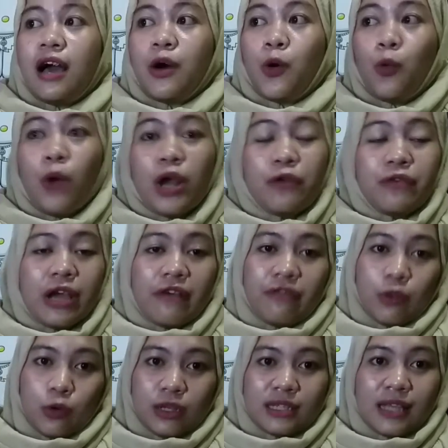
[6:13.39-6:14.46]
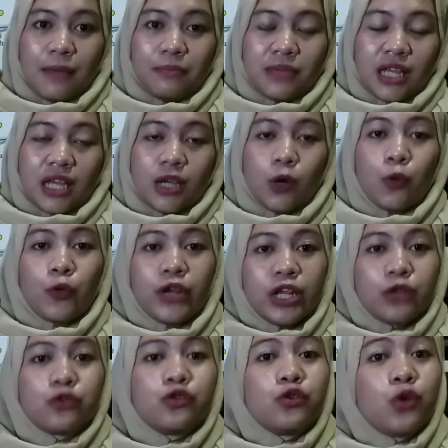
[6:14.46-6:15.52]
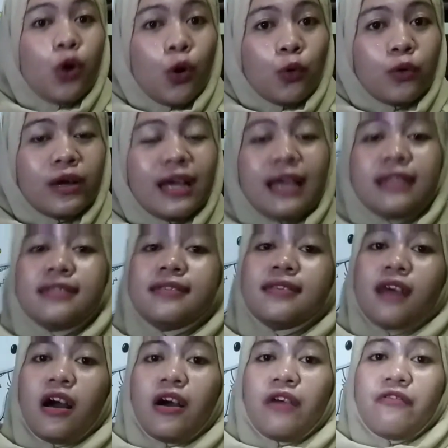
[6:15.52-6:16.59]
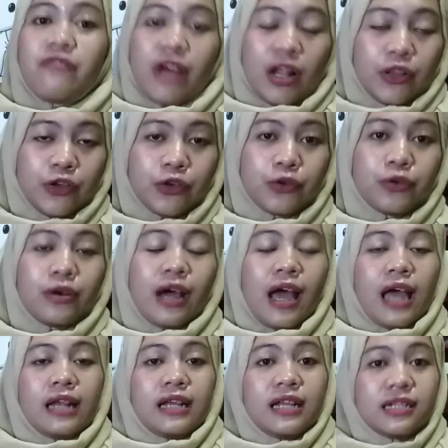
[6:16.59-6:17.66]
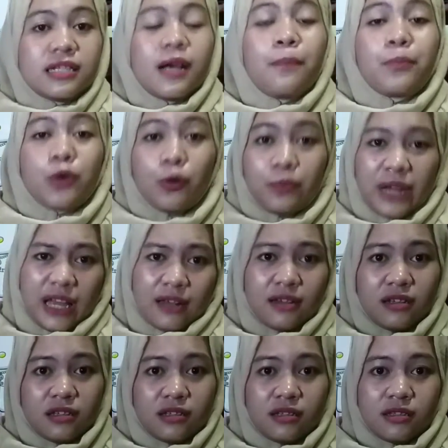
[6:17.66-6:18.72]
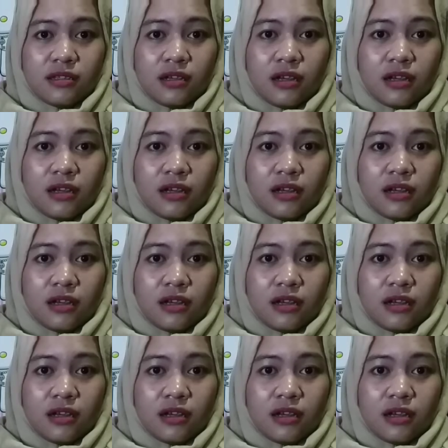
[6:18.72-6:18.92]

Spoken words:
When we evaluate something, we need to know its value and its appropriateness.